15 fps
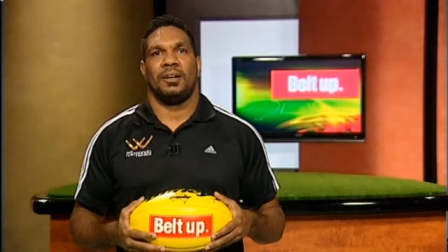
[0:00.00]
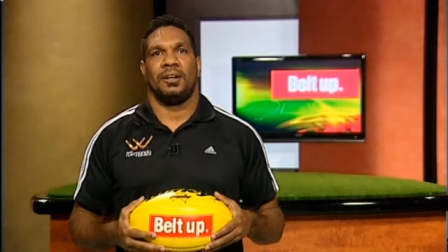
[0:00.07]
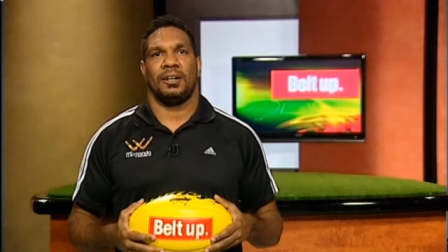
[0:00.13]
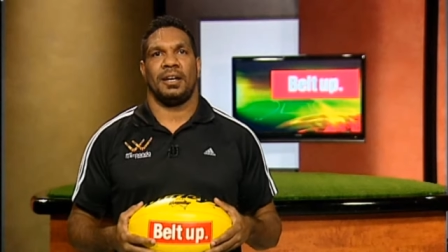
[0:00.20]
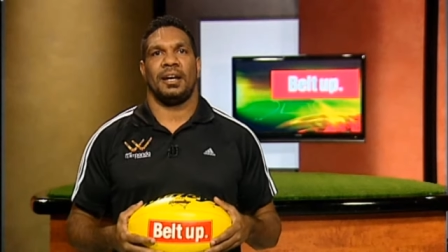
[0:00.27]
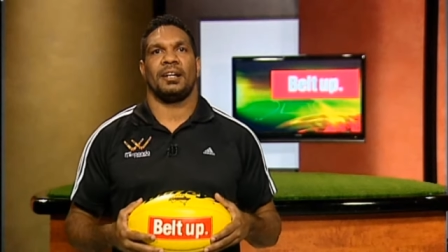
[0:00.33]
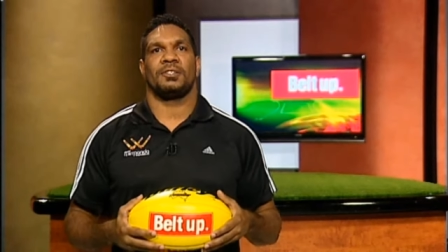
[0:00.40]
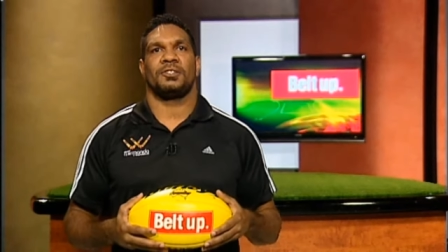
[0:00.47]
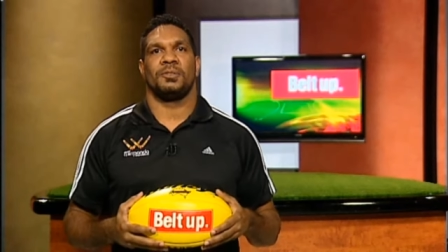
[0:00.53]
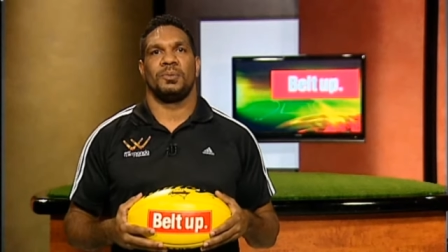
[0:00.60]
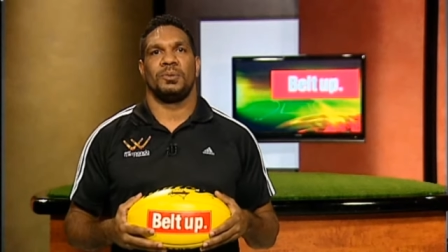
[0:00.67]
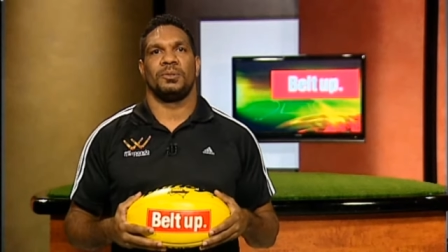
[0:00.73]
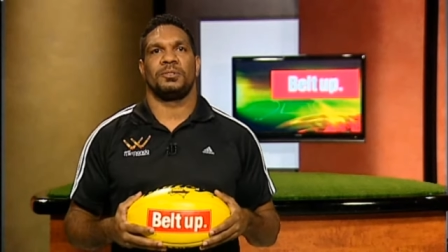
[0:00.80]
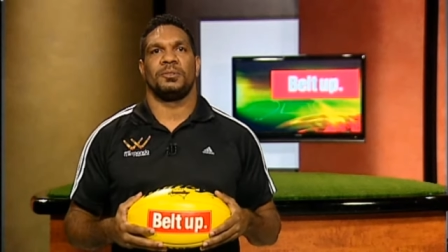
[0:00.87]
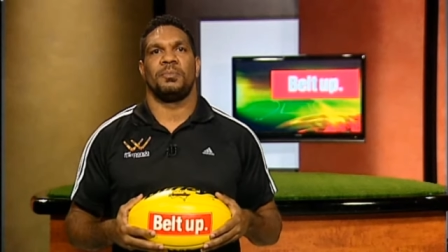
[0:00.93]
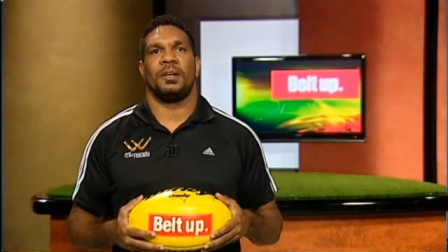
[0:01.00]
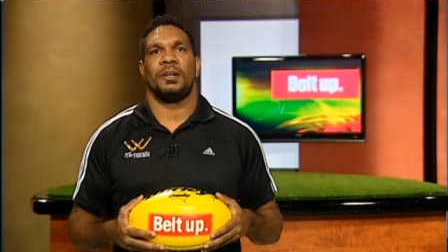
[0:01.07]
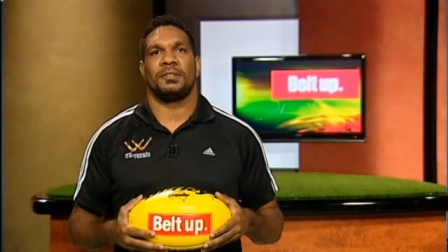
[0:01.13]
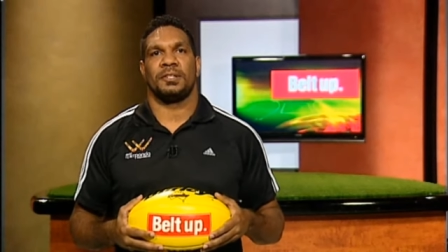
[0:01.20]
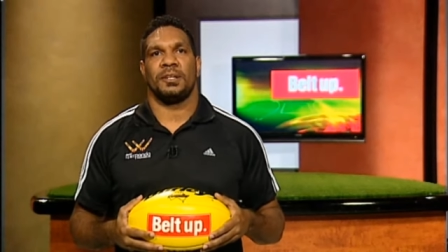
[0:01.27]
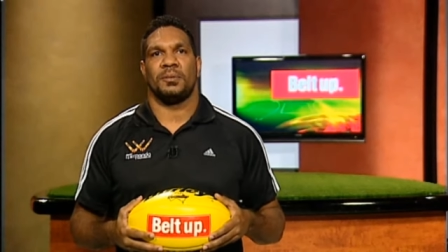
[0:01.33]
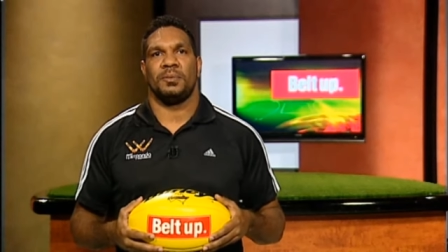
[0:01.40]
I ask you all to
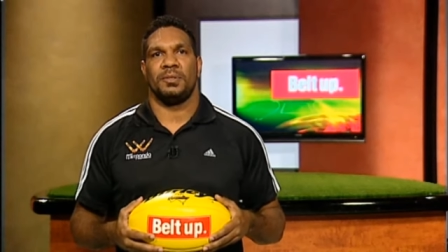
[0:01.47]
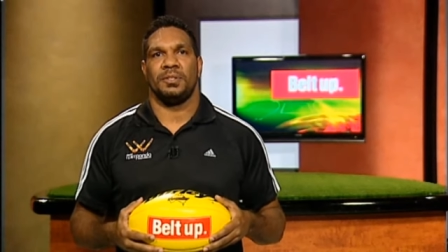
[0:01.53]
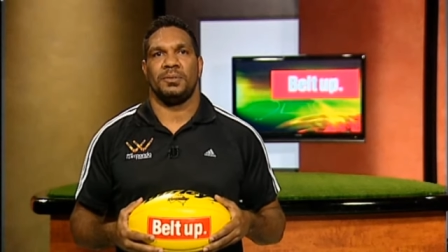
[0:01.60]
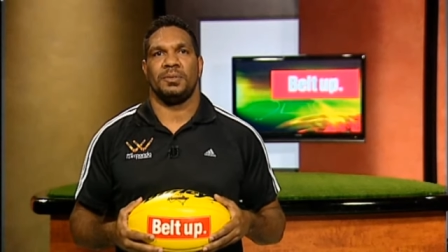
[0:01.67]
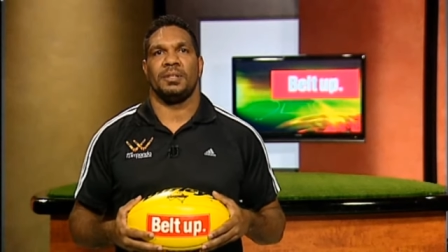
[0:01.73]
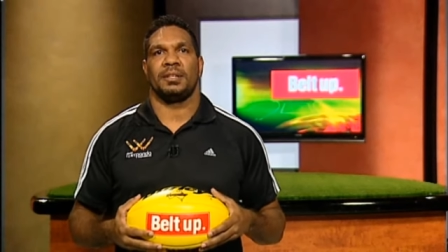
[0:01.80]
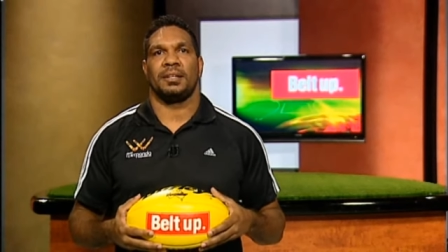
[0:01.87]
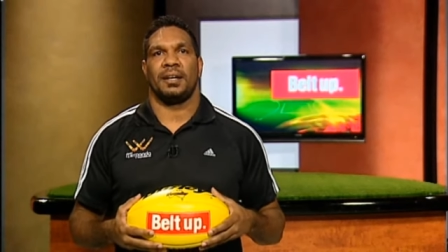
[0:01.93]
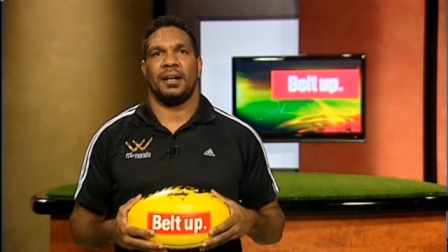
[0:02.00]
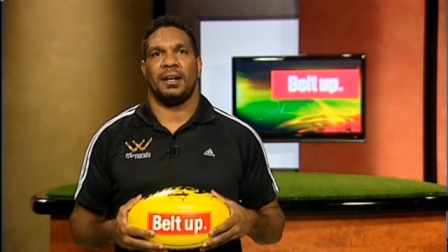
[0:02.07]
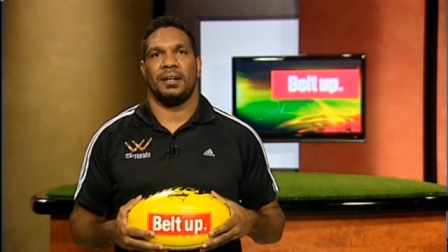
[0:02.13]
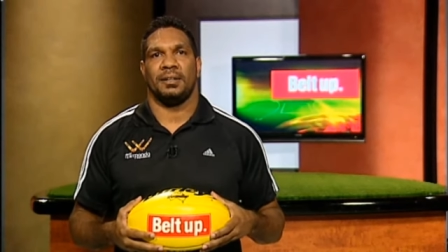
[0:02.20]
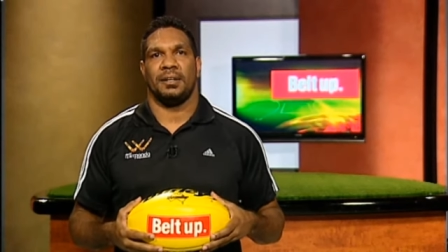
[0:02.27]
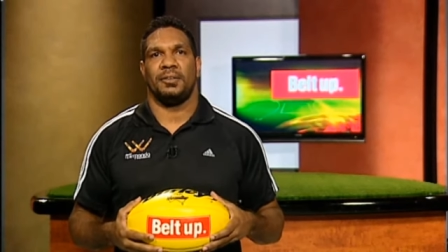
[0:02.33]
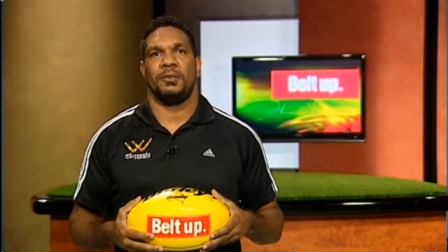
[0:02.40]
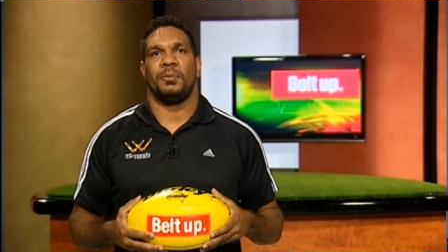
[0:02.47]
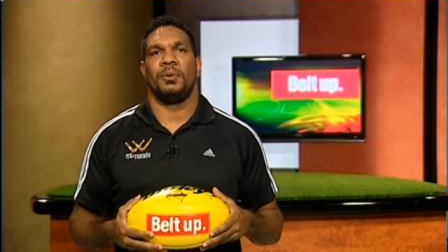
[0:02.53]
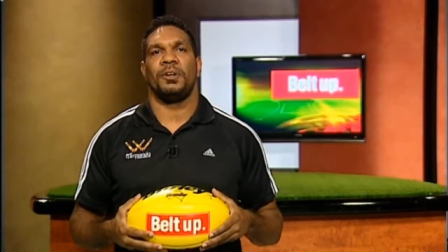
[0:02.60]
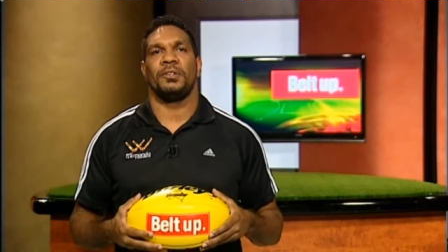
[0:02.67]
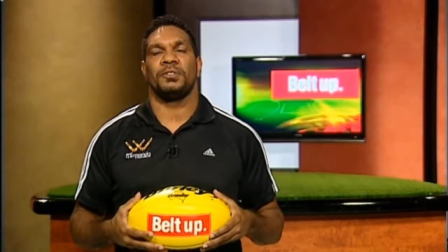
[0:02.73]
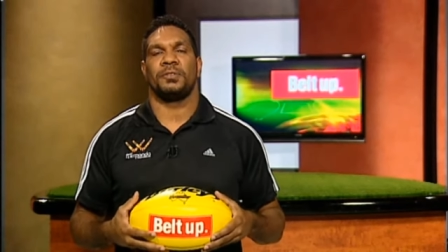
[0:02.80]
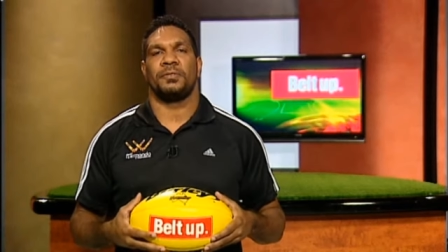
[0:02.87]
belt up when you're in the car and
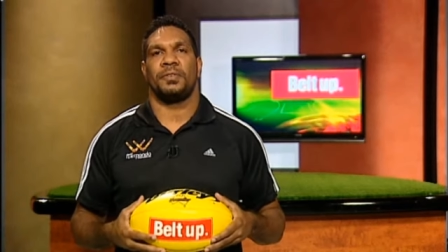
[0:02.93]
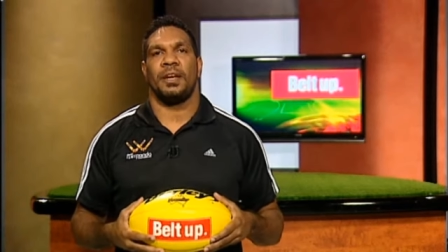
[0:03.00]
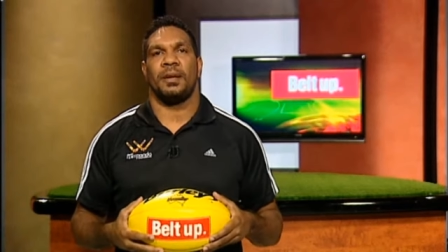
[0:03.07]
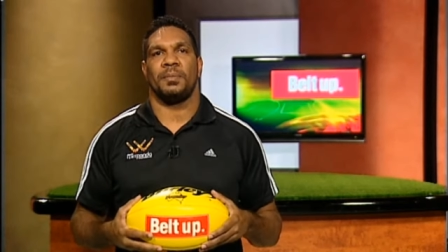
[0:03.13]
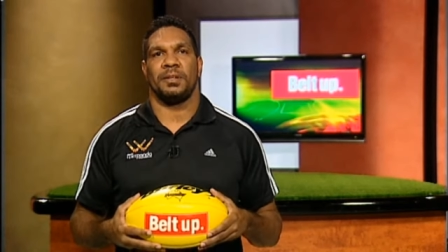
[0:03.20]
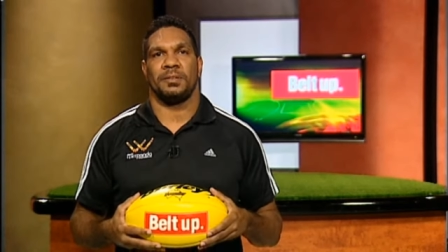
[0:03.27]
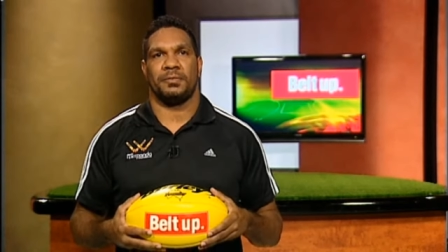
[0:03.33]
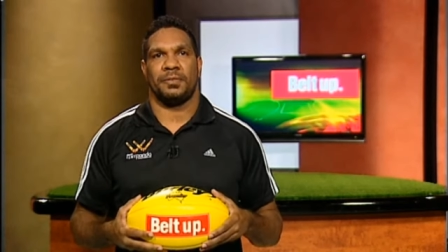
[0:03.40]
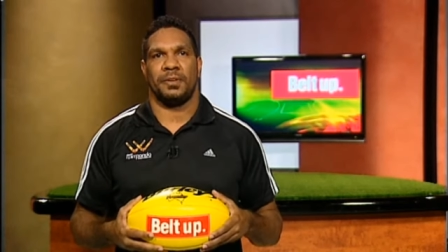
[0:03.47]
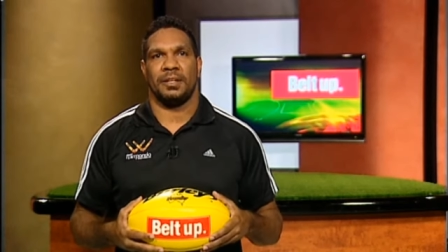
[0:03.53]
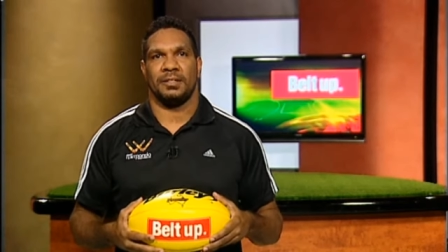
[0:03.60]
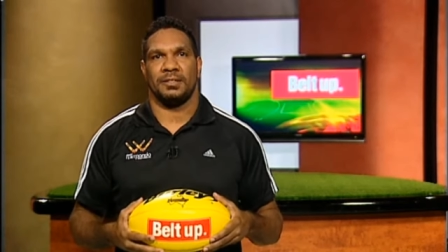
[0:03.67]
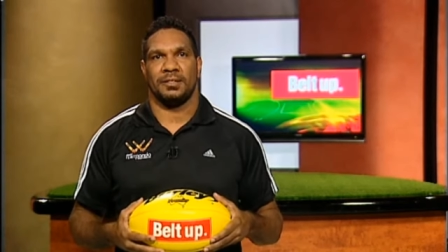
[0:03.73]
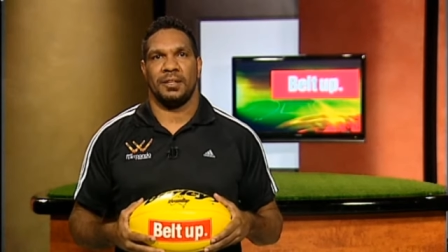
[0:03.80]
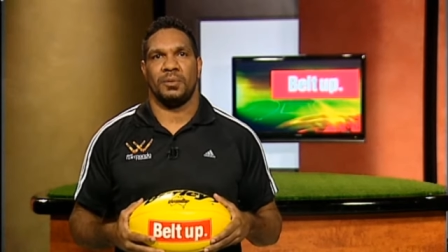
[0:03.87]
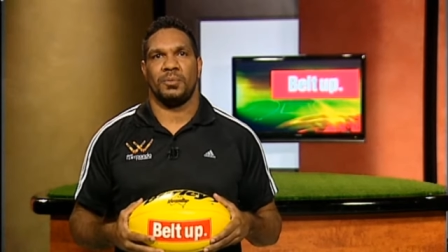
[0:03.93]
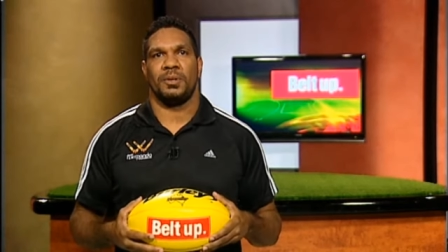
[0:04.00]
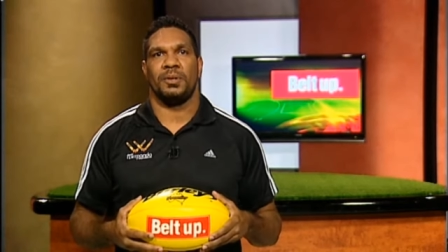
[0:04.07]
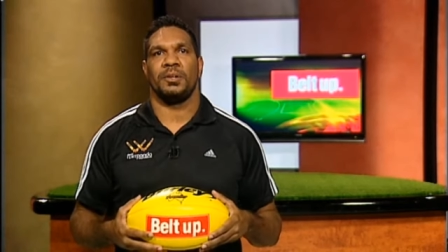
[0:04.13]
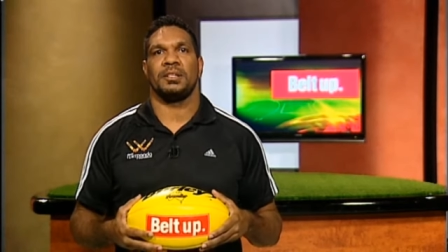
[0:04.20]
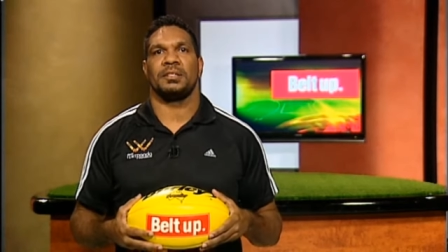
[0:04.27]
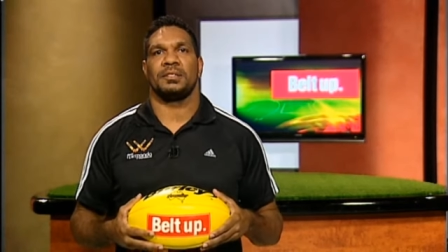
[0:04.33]
remind your family and friends that
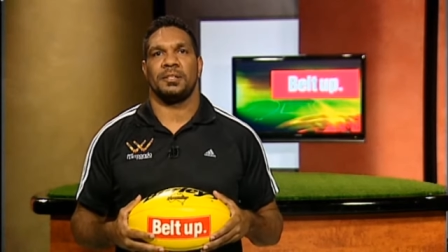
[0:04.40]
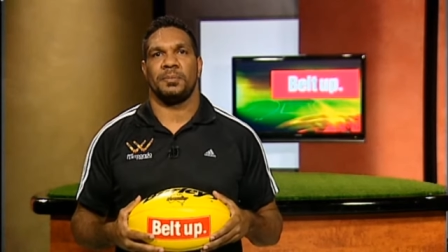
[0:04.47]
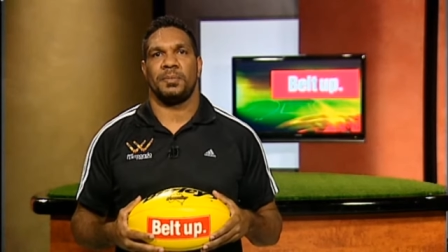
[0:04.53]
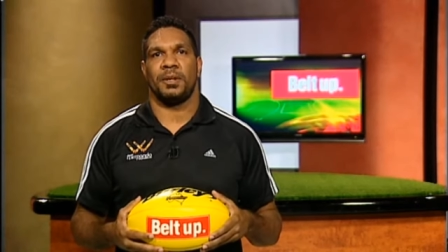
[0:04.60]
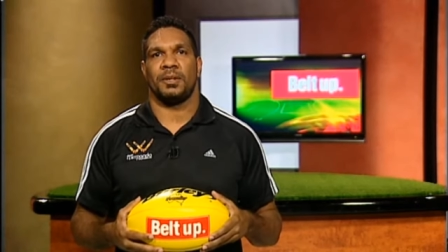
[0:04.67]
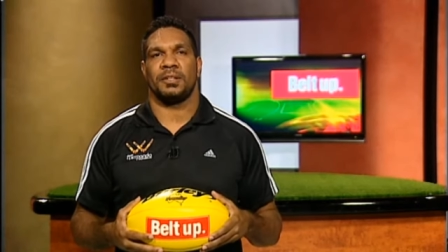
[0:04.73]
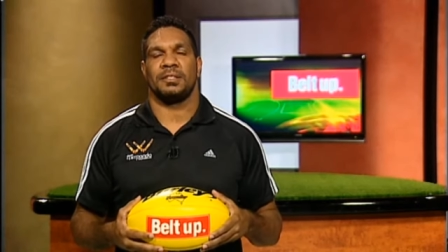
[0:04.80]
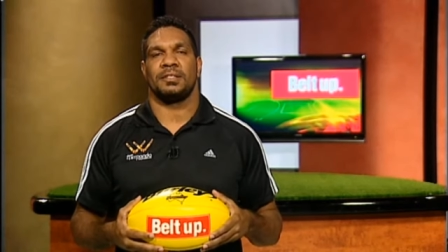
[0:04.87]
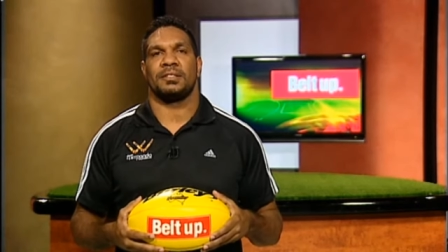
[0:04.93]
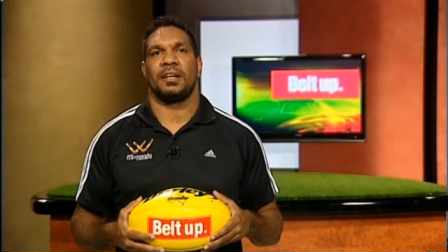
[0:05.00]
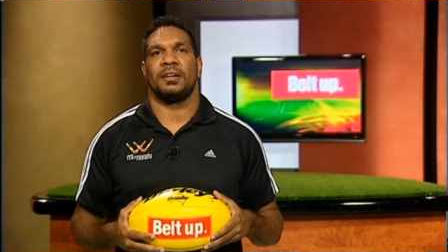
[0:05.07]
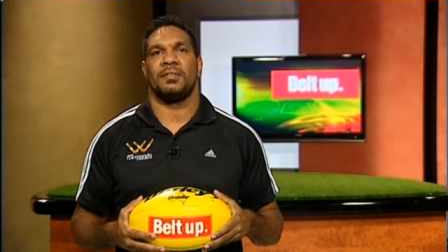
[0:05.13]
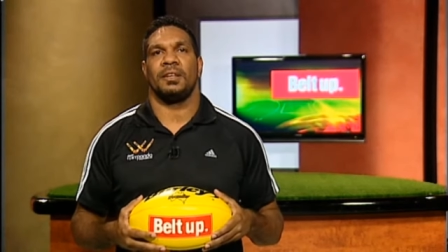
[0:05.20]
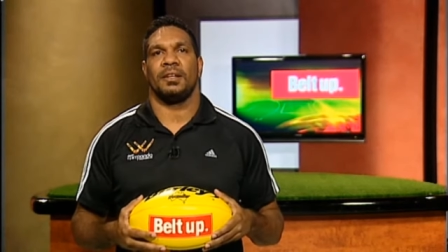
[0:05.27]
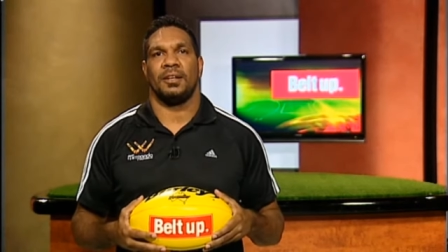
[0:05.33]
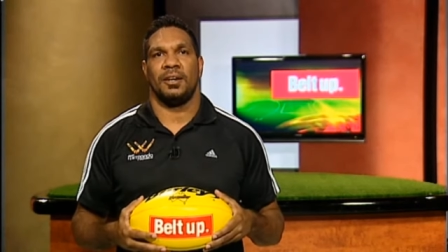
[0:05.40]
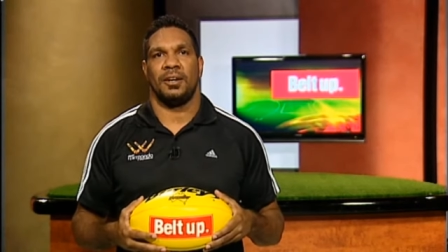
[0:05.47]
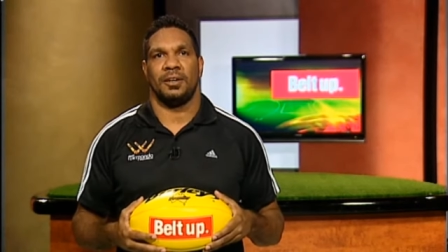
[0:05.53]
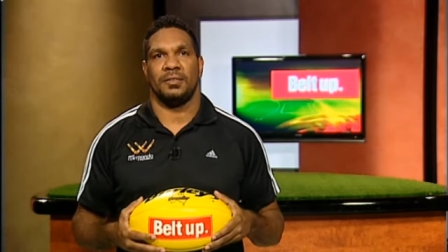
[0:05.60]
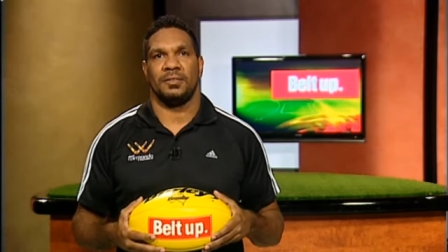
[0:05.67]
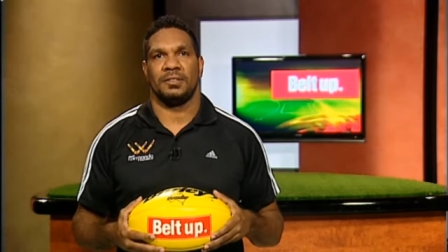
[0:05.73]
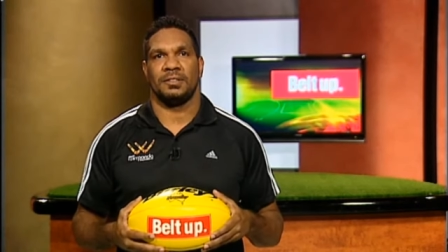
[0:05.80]
wearing a seatbelt can save their
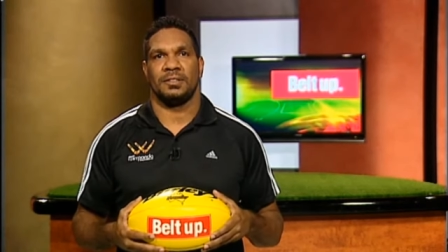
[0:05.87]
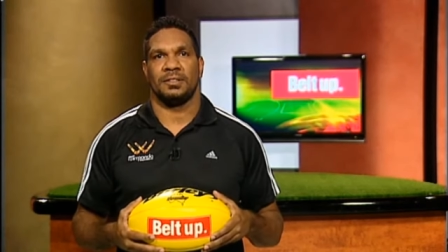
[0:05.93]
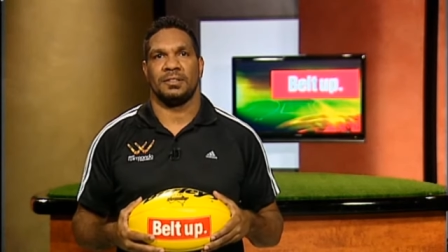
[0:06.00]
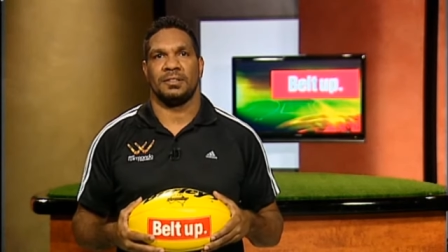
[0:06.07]
lives.